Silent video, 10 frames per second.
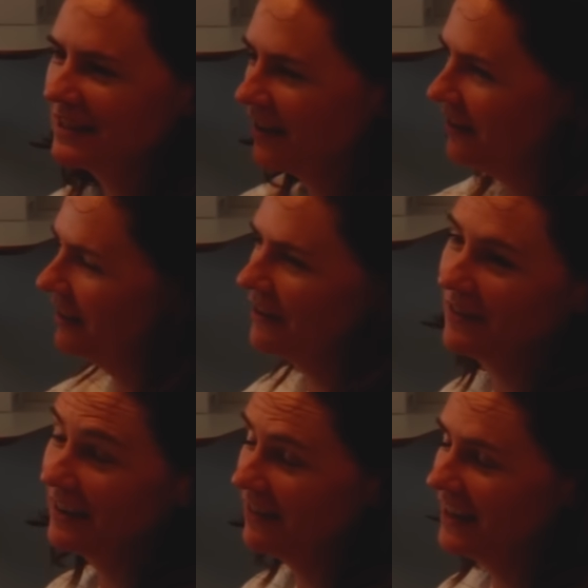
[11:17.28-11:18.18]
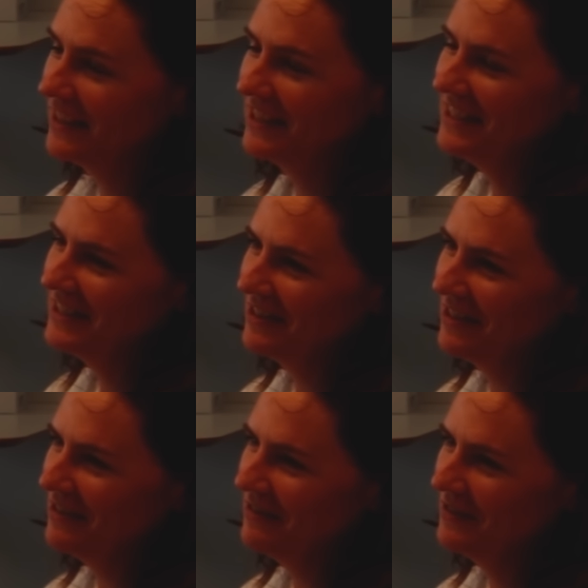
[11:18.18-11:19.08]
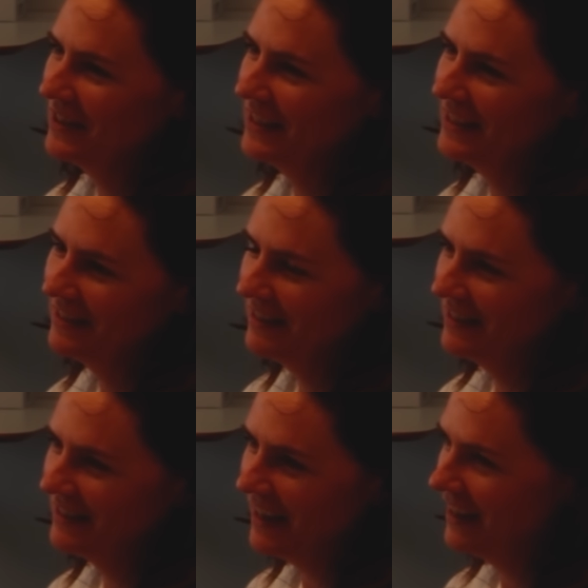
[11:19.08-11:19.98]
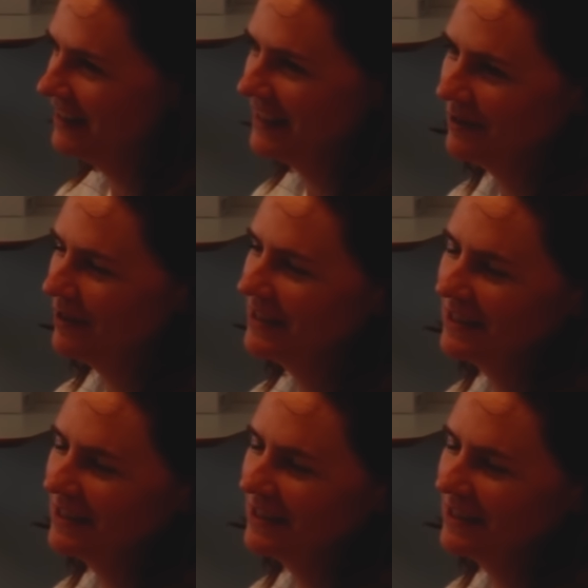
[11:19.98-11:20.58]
that's a whole lot of advantages of the uh, SeaTwirl